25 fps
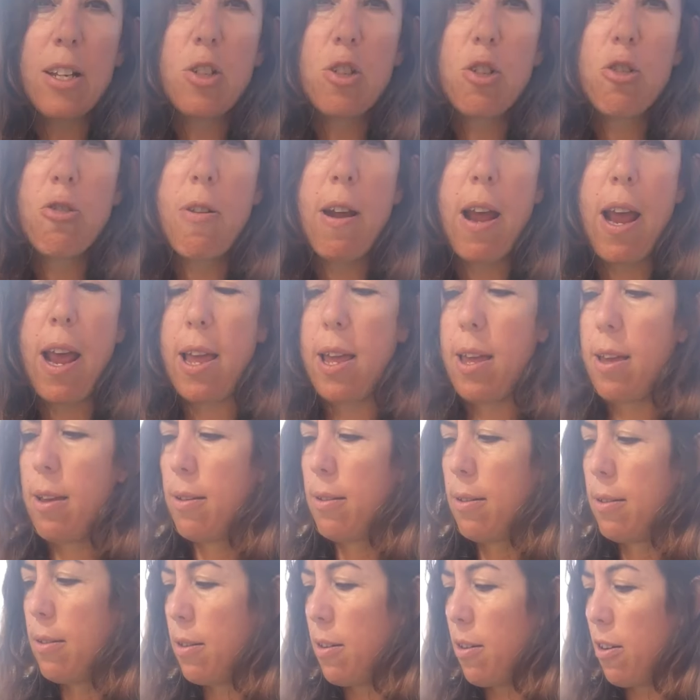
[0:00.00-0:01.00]
tray
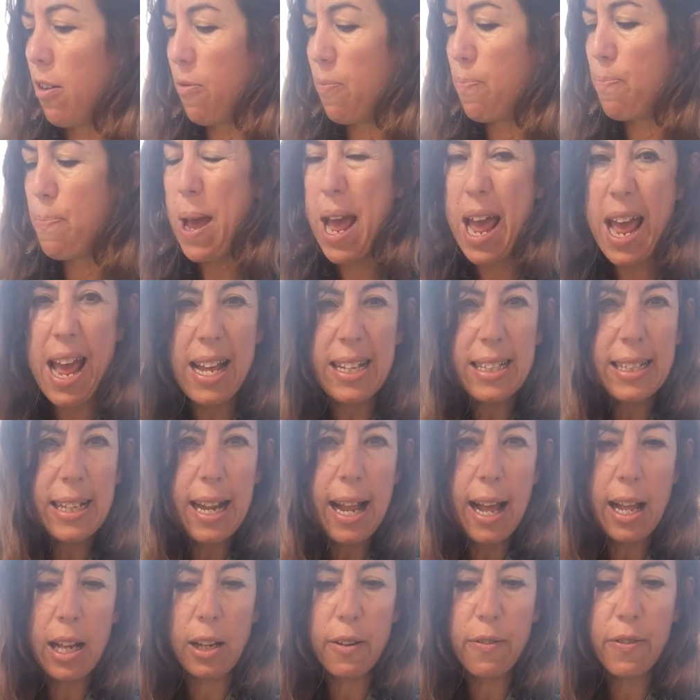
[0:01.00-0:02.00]
of bears and
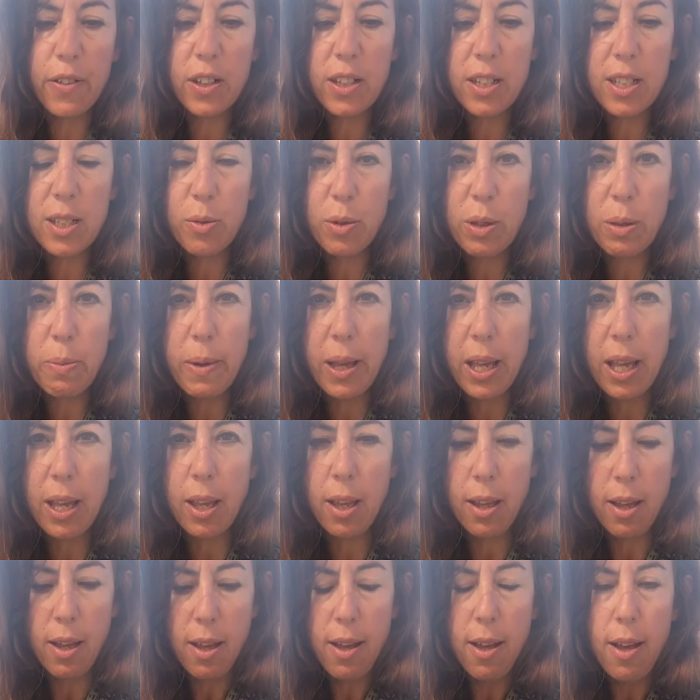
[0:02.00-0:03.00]
elephants with me.
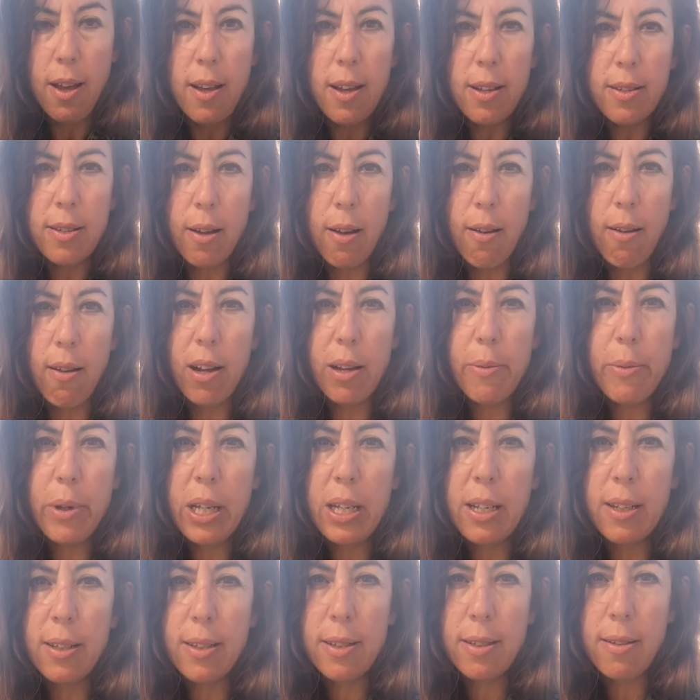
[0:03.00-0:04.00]
So I'm going
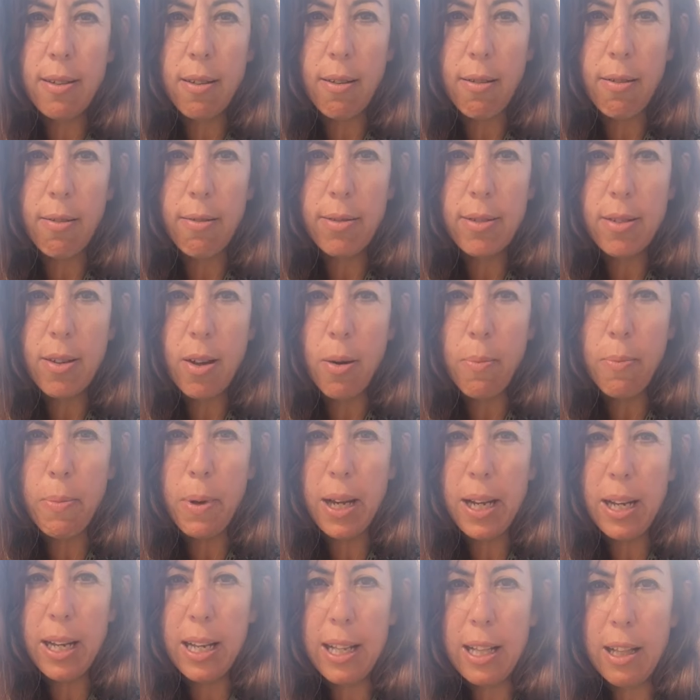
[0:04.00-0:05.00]
to start on
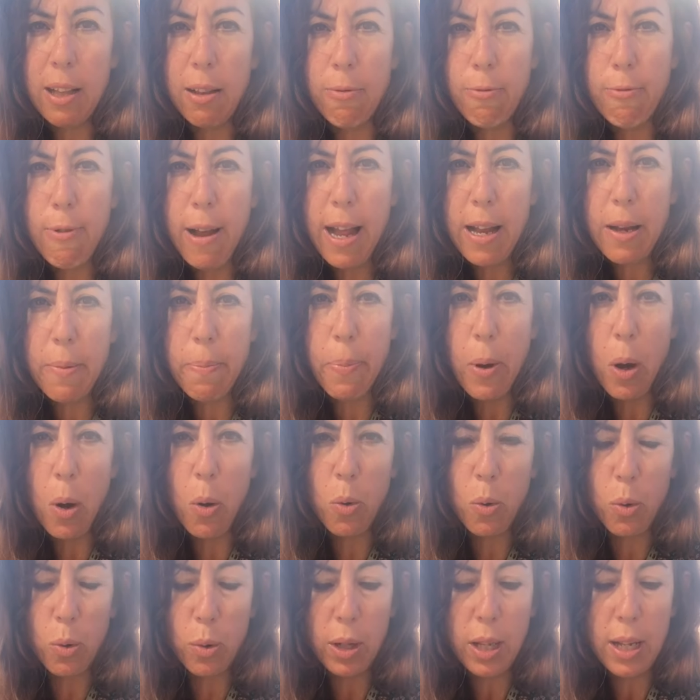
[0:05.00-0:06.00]
my little red
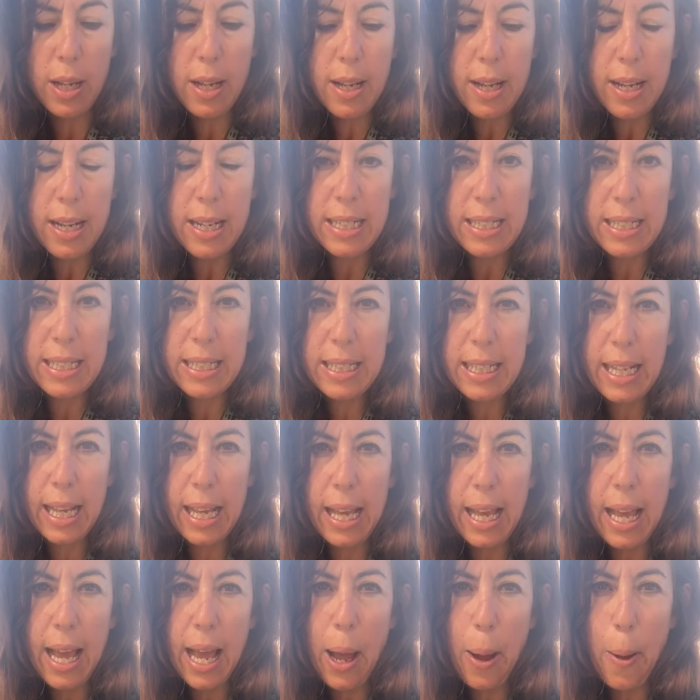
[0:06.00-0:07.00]
bowl and
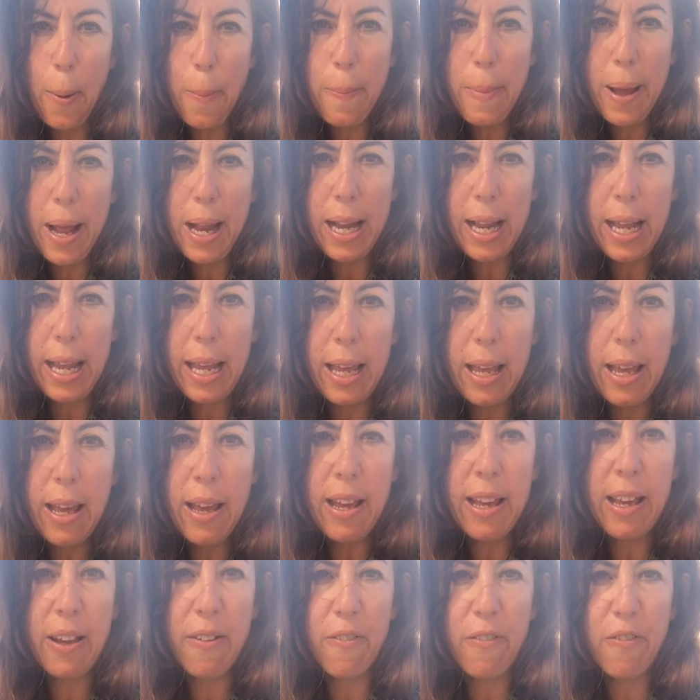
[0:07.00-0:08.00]
see how many
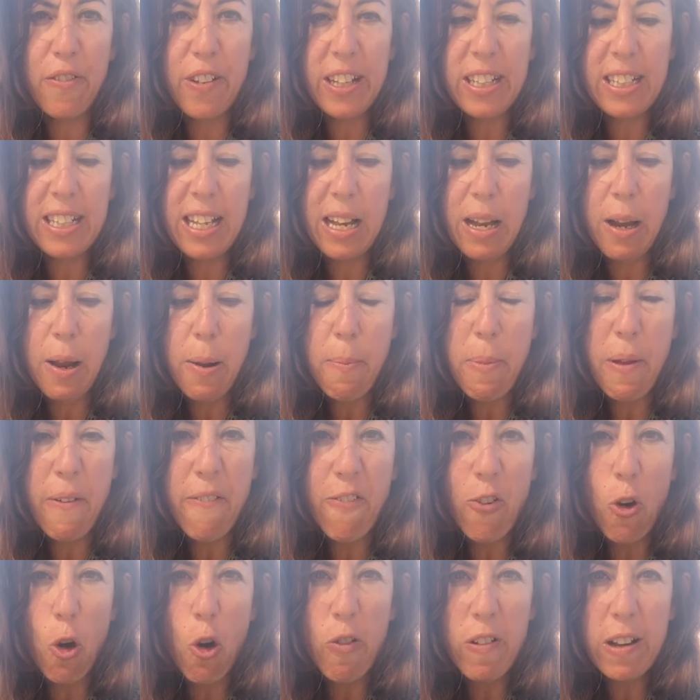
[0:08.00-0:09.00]
can fit in
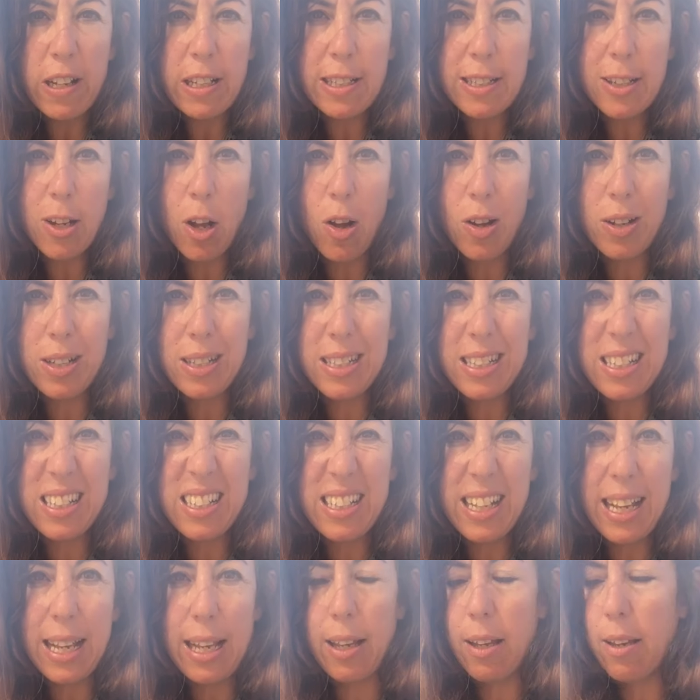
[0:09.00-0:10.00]
before it starts to
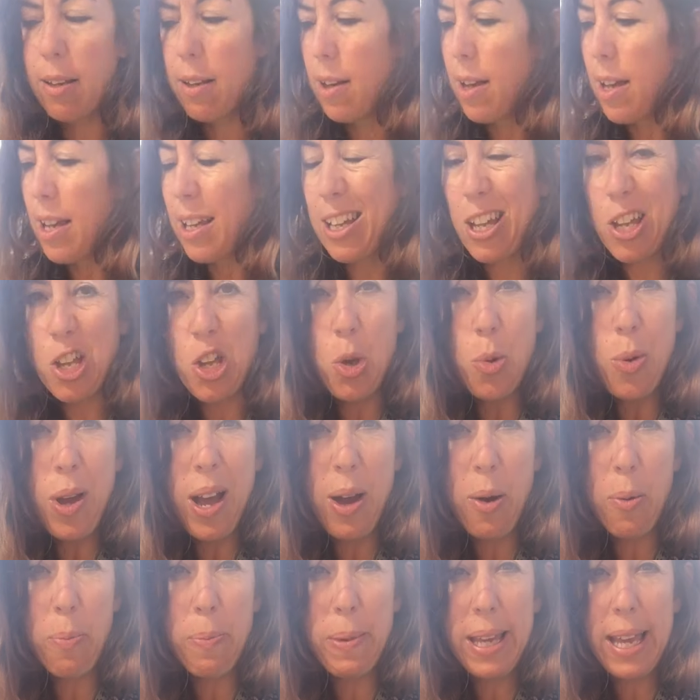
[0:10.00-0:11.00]
sink. Can you
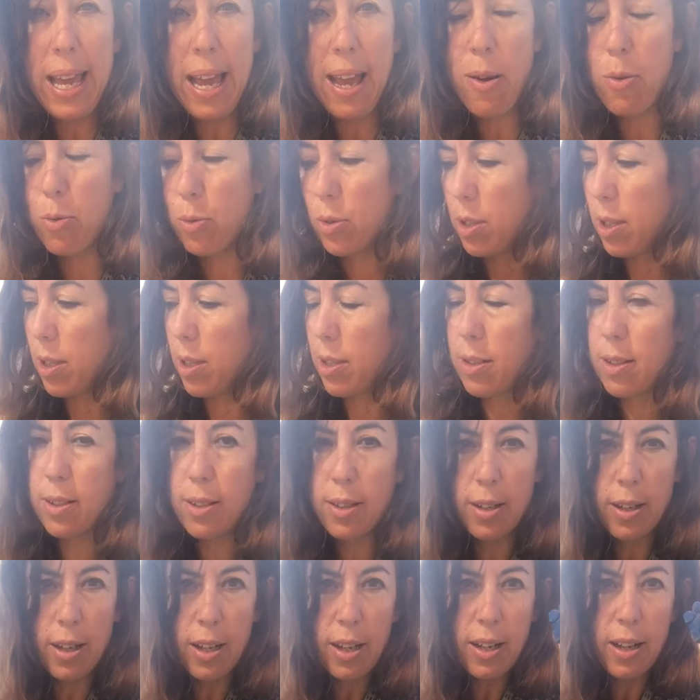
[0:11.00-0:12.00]
help me count?
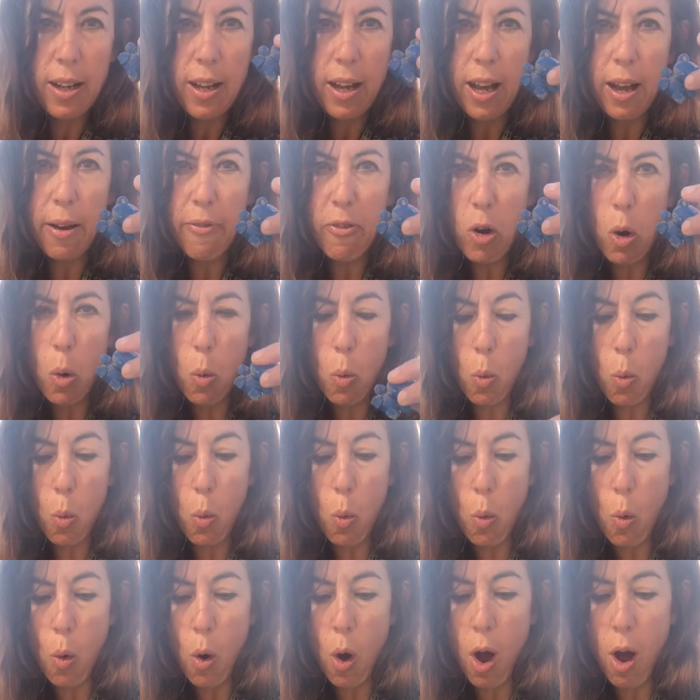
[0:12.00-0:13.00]
I've got
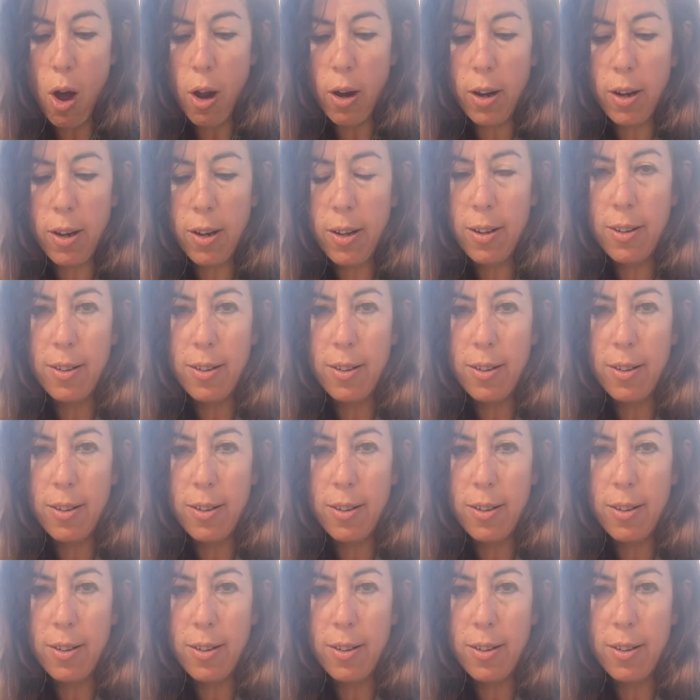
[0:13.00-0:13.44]
1.